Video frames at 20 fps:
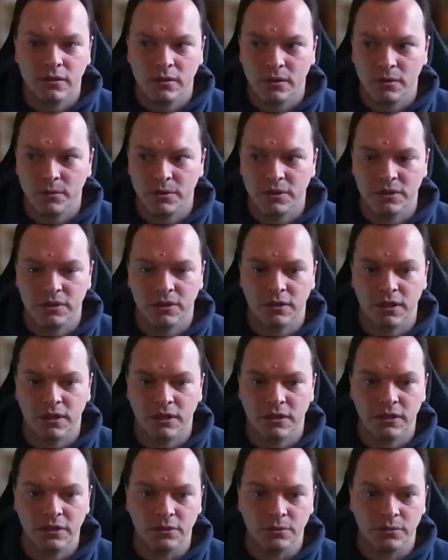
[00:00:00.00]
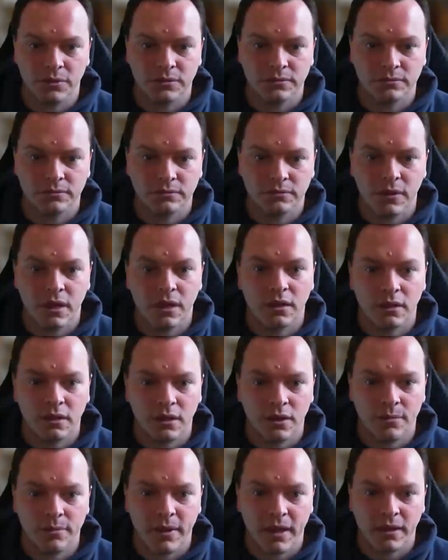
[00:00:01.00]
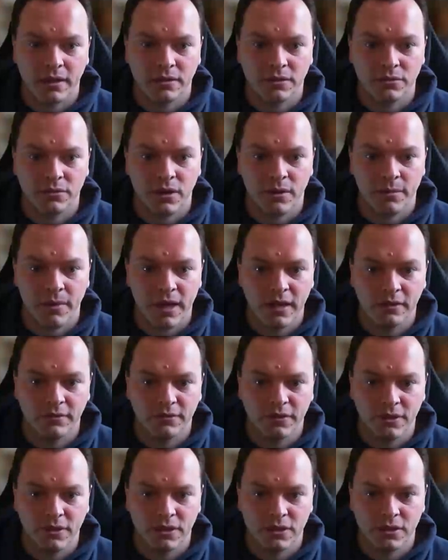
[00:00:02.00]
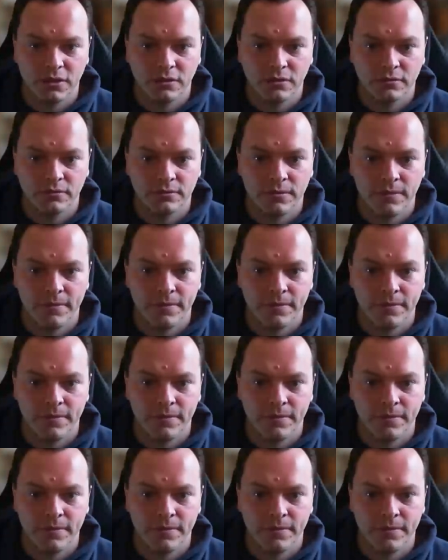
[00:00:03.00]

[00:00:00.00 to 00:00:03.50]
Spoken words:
that we're stuck in a loop. Going back to our main function,